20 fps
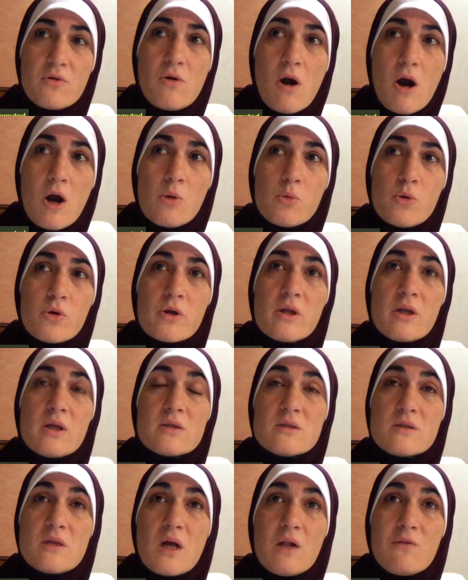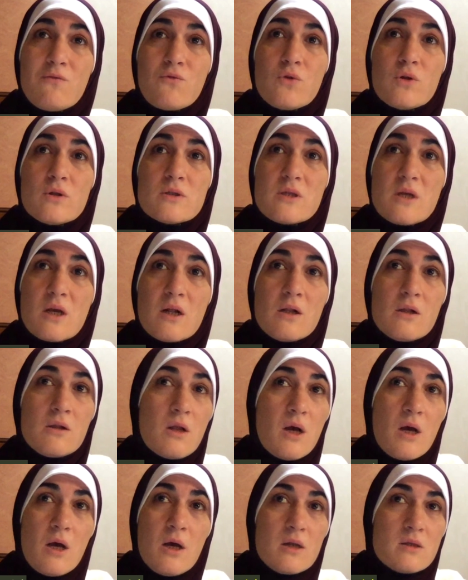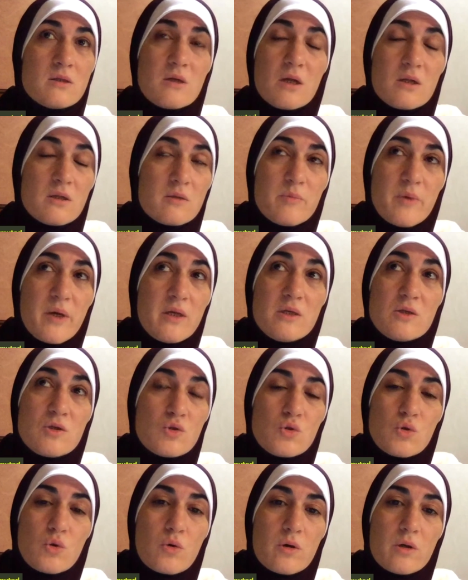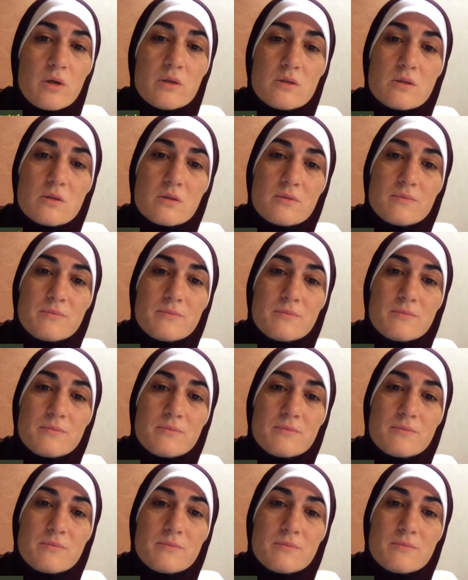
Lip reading: artwork in itself will tell many stories.